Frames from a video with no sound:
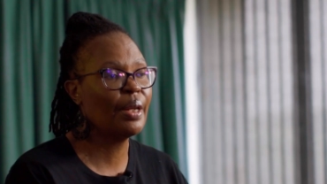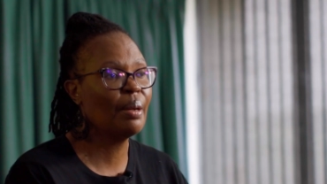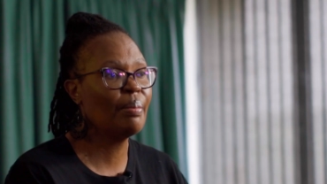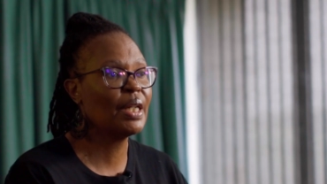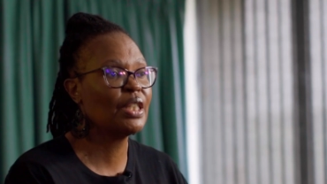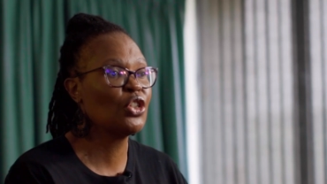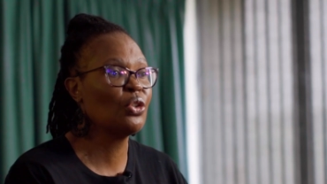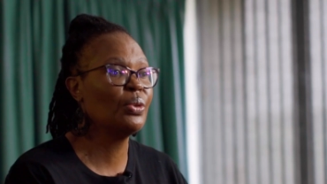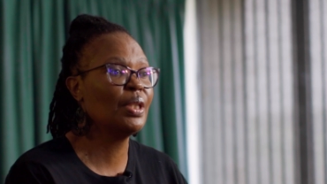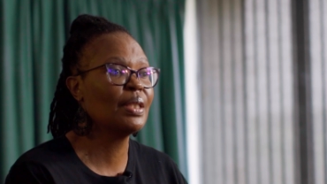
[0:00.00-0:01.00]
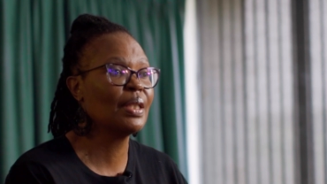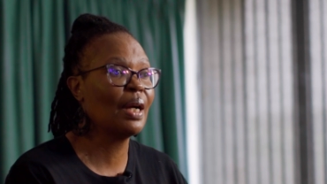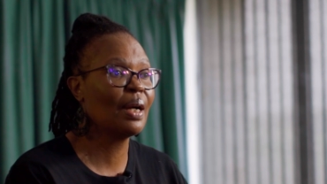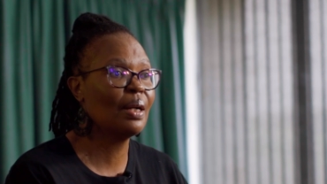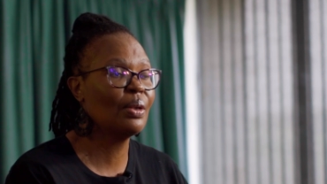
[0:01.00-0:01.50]
me the numbers, he showed this
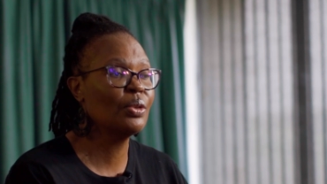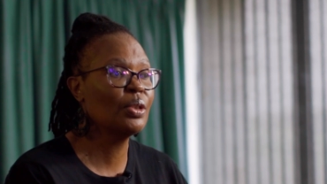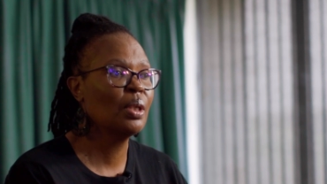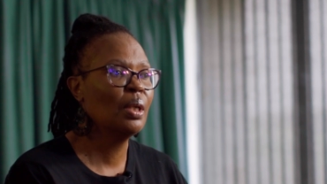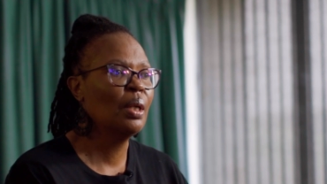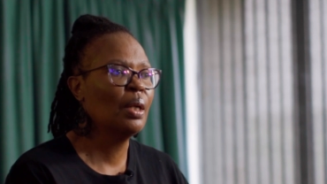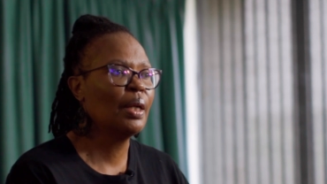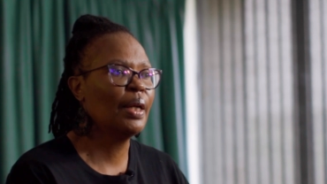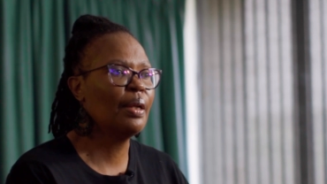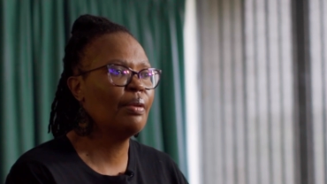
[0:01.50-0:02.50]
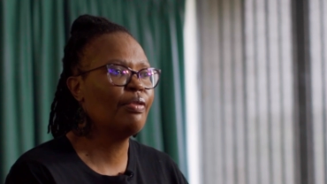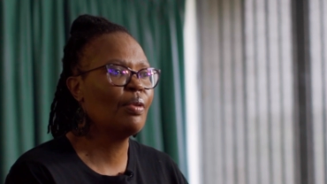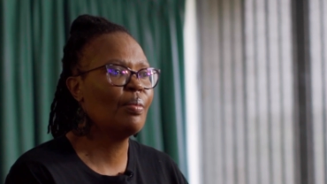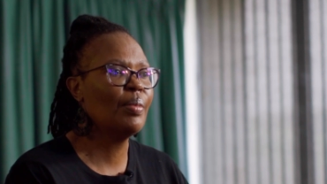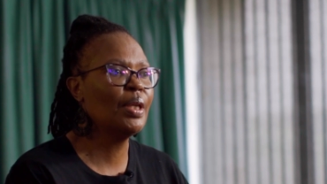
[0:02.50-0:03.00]
account. And
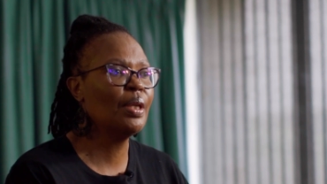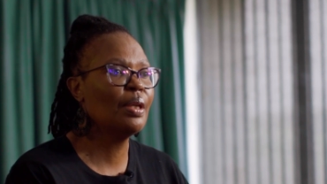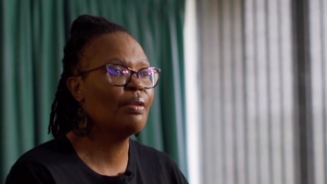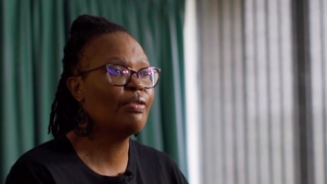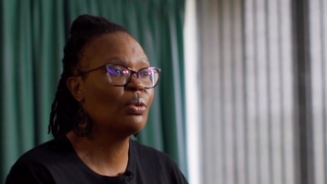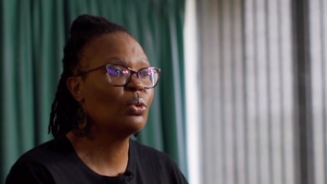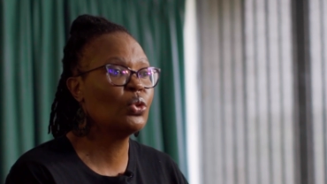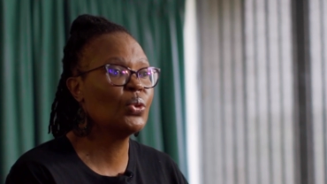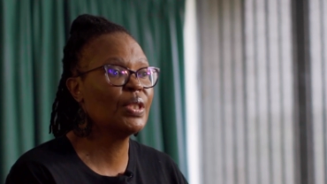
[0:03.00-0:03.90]
for me, for